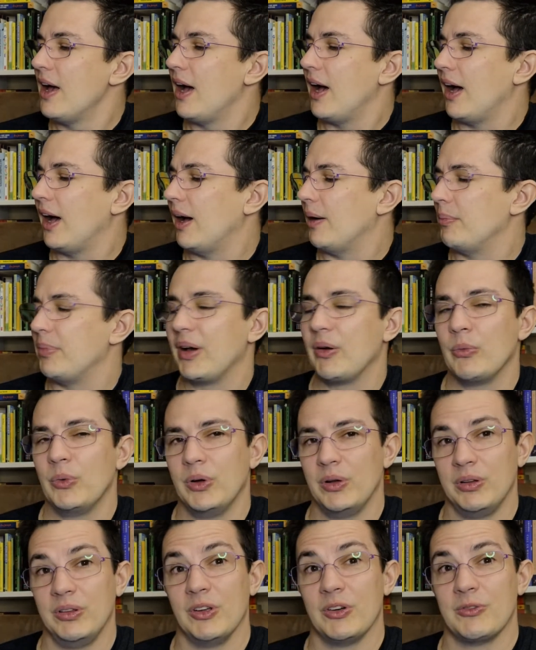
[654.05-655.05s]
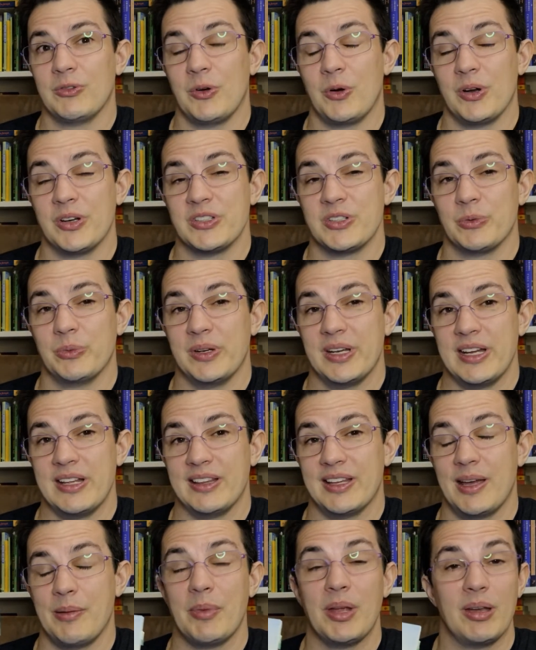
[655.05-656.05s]
uh, but will look forward to reading
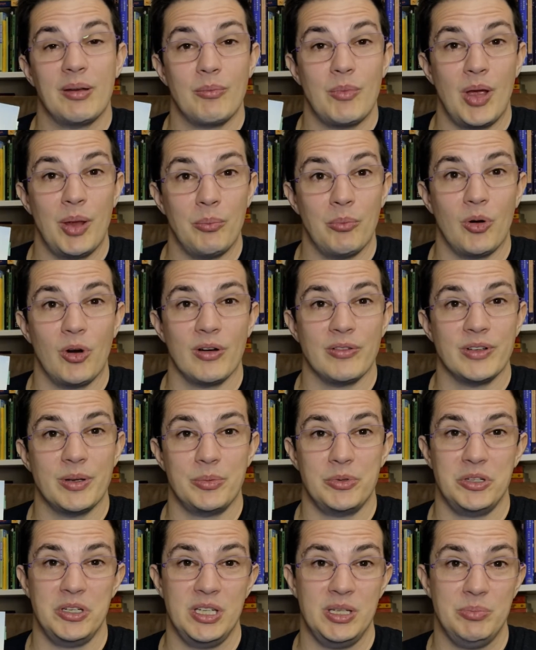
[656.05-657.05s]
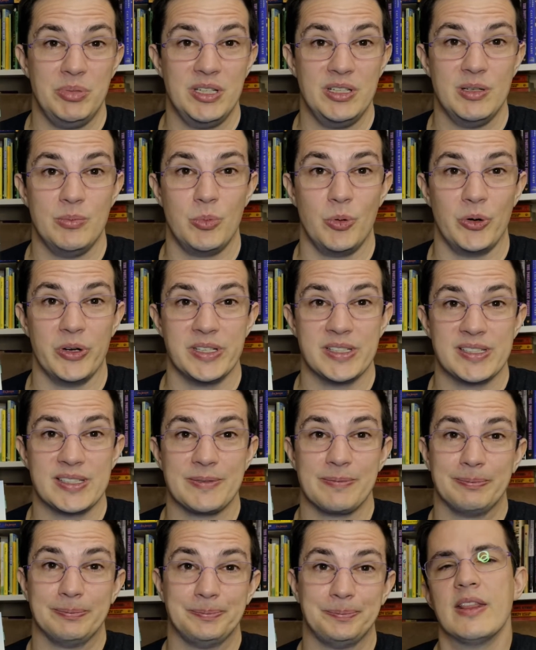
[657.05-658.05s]
them and, and more of W.E.B. Du Bois.
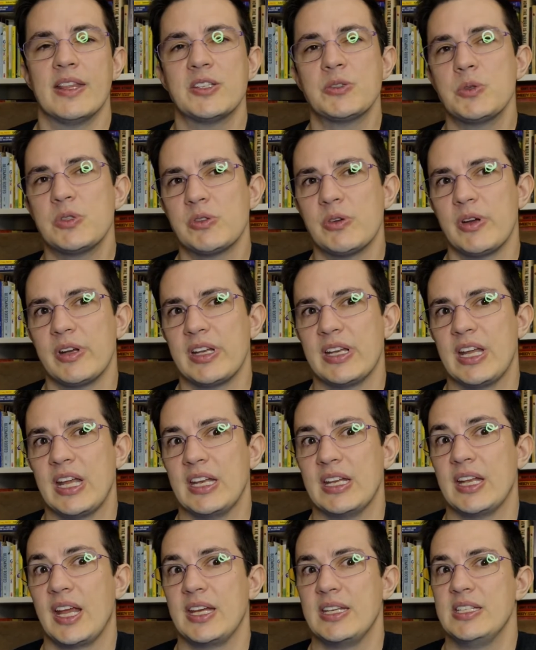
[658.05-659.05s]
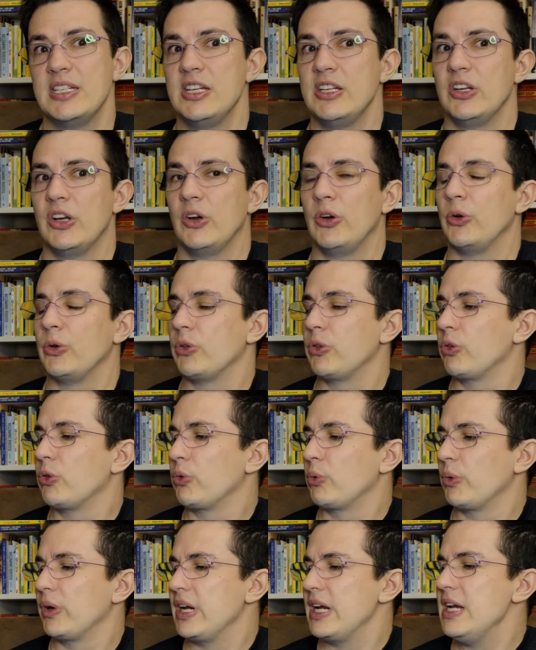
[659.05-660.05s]
This was written in
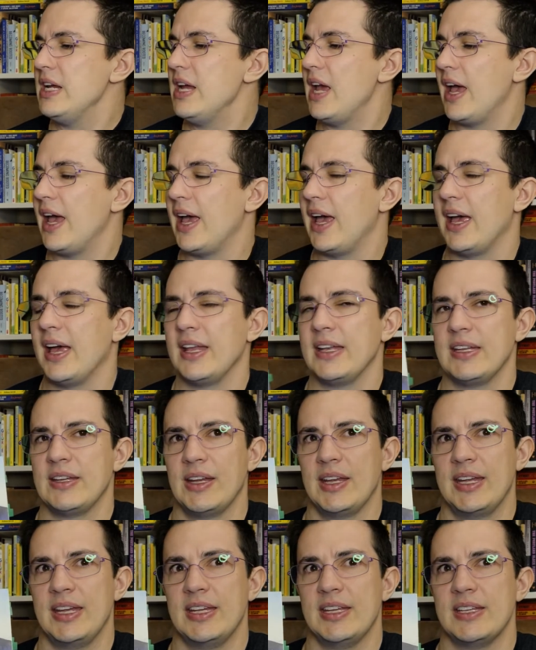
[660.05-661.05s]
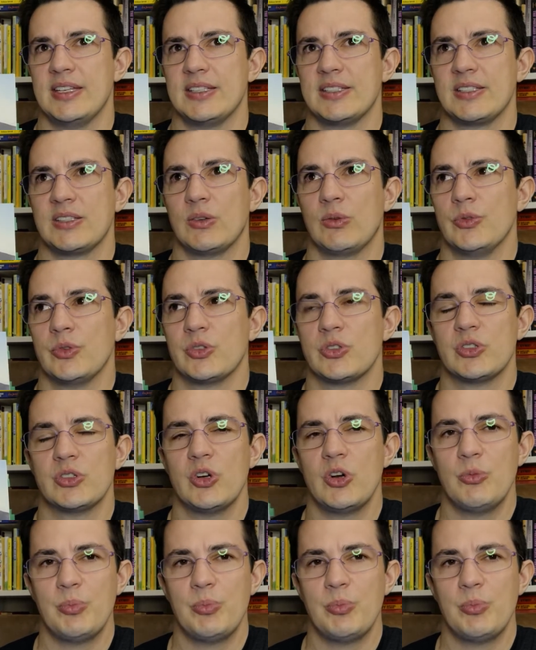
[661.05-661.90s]
1903 and is so